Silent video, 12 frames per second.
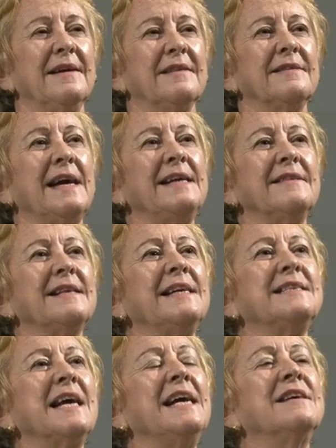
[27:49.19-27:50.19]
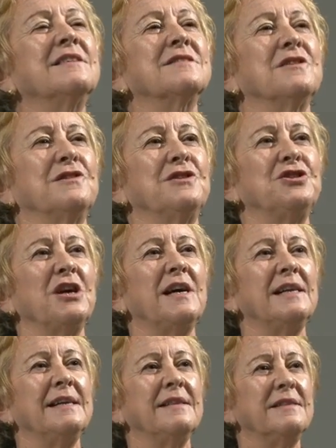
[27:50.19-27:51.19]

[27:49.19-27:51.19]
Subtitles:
They take us on a journey.